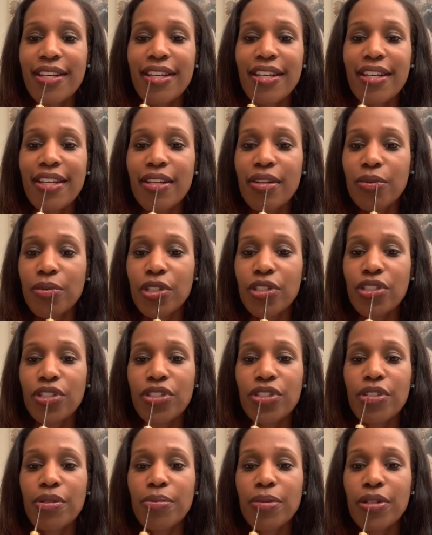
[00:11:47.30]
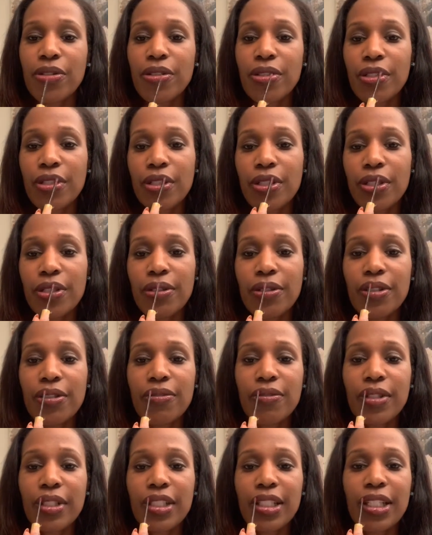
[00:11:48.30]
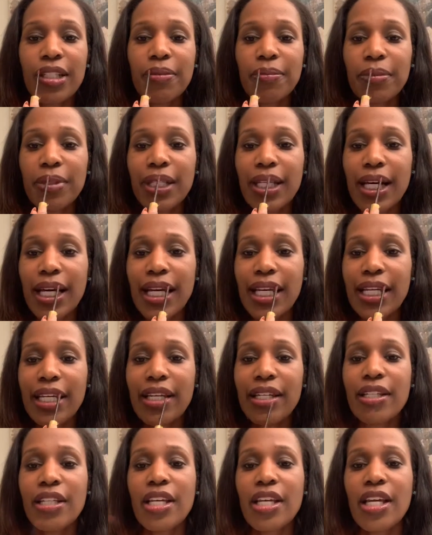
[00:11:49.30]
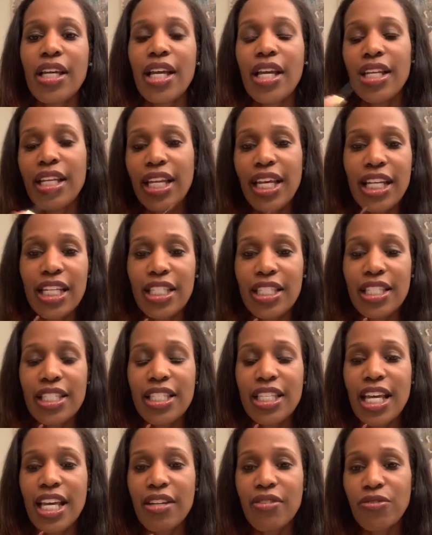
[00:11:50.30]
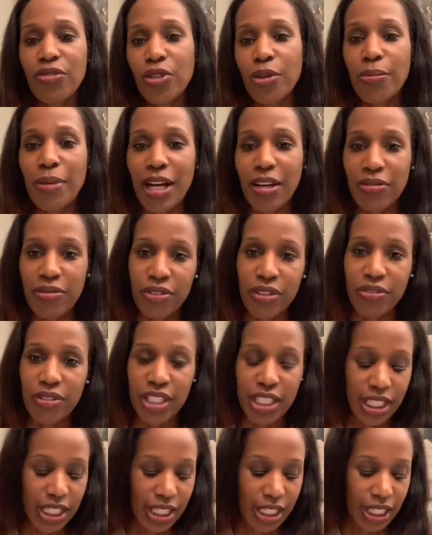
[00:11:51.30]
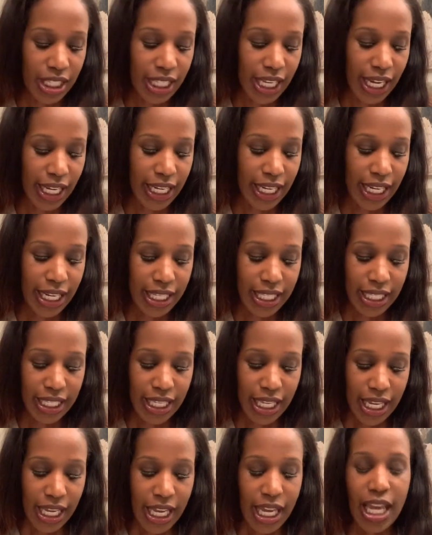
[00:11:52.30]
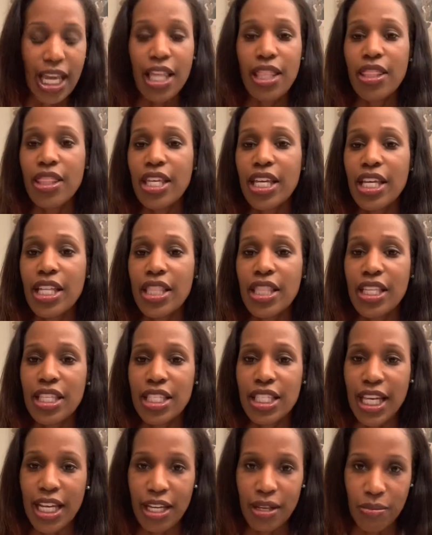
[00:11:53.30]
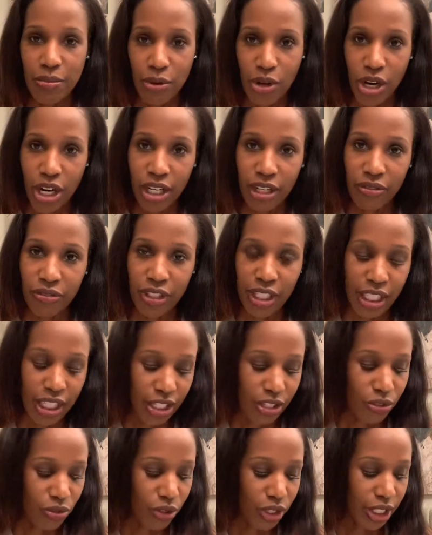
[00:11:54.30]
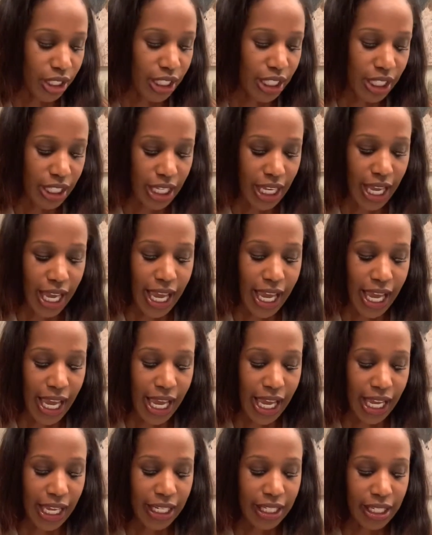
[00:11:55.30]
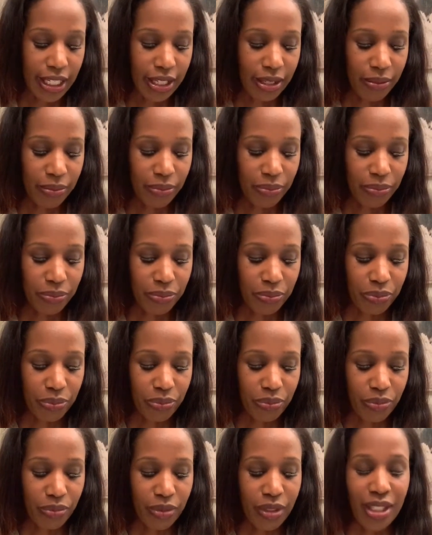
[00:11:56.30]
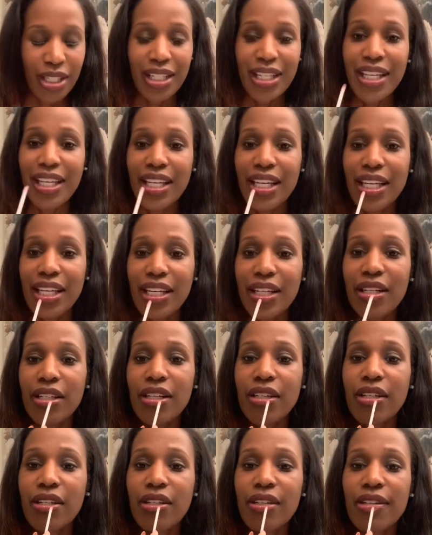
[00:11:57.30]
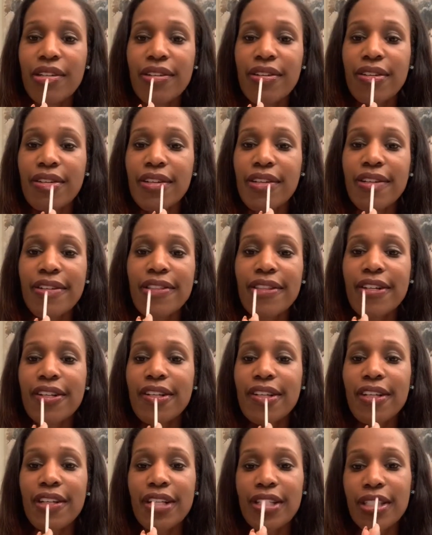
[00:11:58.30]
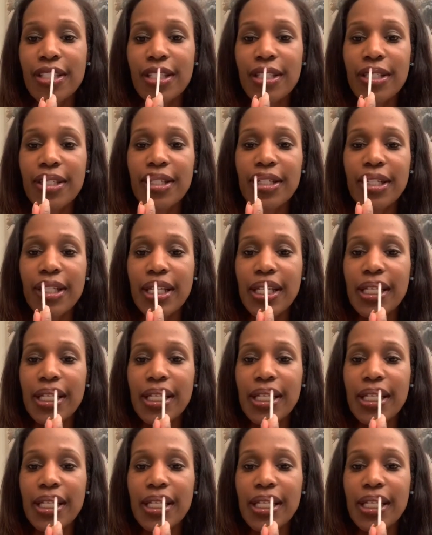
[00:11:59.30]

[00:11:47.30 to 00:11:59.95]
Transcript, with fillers: And what you're supposed to do is really apply it, let it set for about 15 seconds. And then the second part of it is really to add in the glossy look.